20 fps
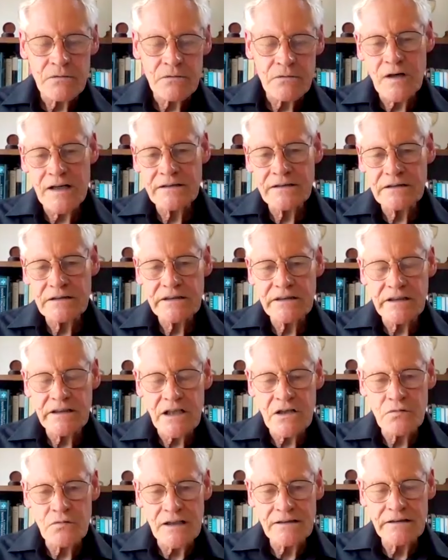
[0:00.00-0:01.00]
But one
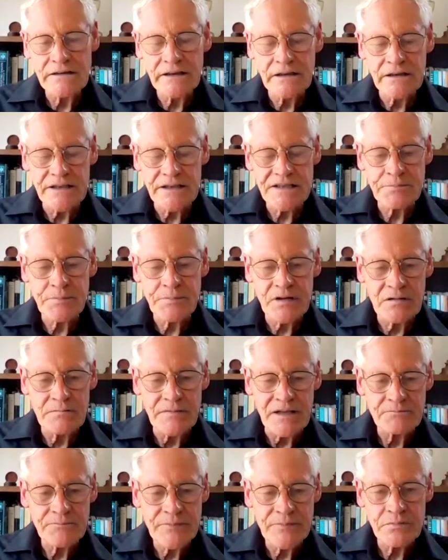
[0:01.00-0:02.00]
little
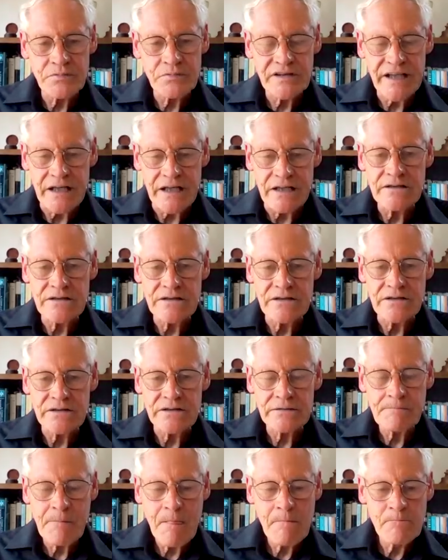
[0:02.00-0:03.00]
experiment people can
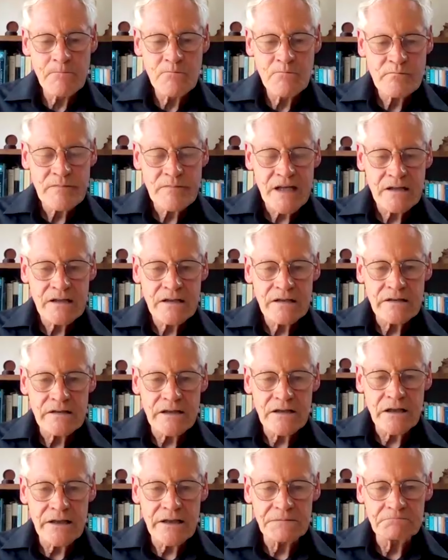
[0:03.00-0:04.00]
do
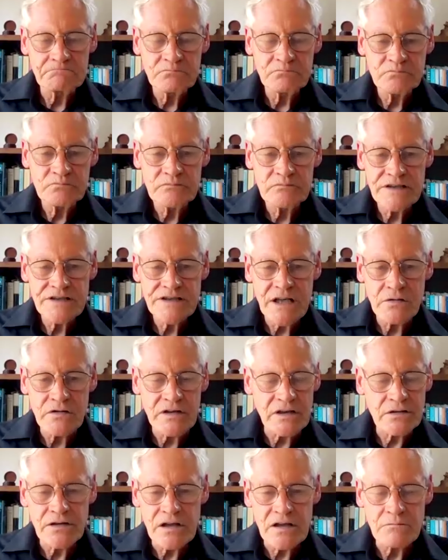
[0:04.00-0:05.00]
that I show
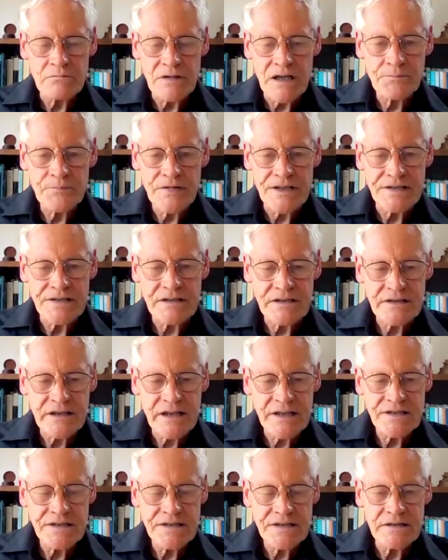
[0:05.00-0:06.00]
in a lot of my
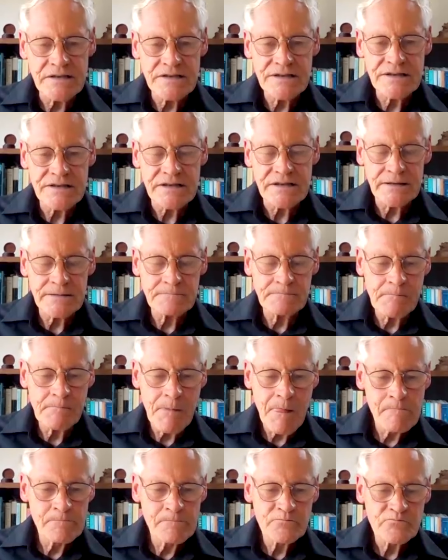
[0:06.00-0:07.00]
presentations
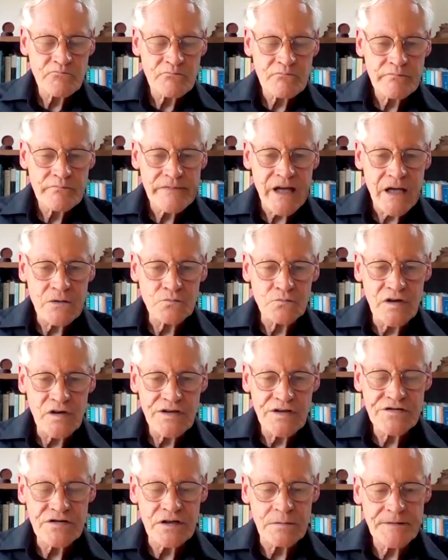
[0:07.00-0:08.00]
and
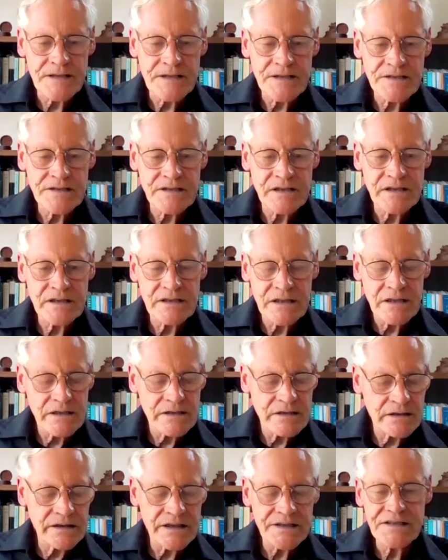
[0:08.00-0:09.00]
workshop is you
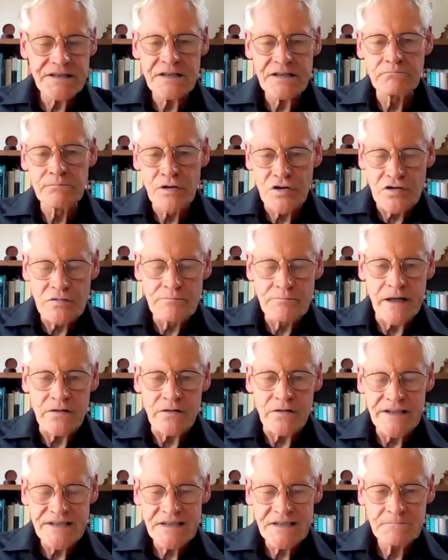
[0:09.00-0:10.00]
can get some
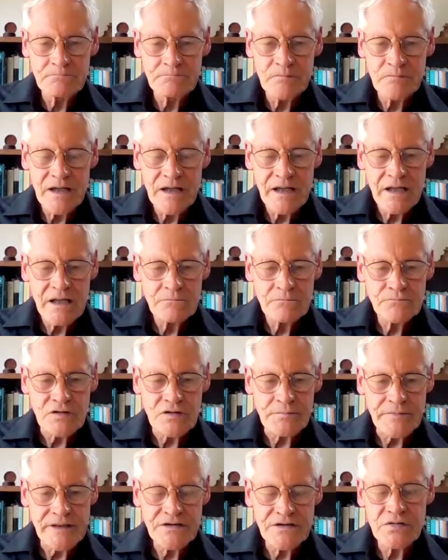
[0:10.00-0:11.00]
blueberries,
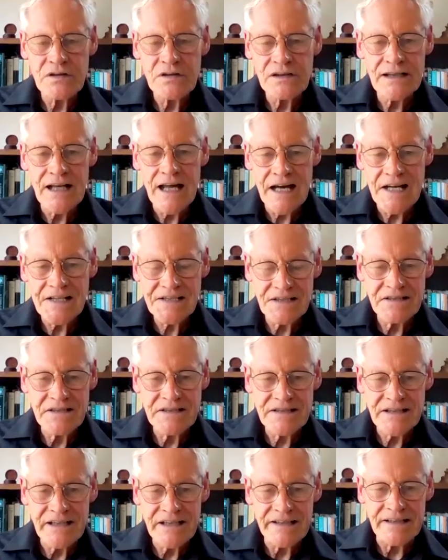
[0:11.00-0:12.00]
put them into a glass
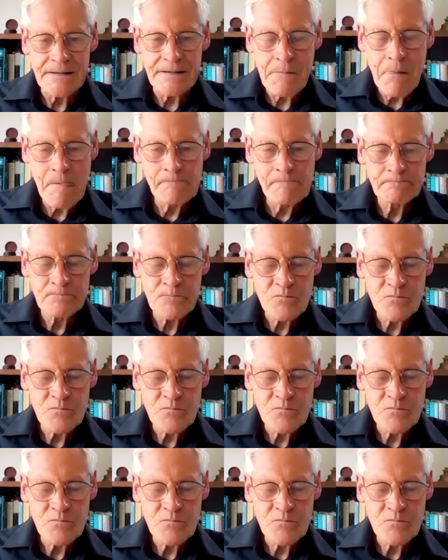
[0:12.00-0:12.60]
container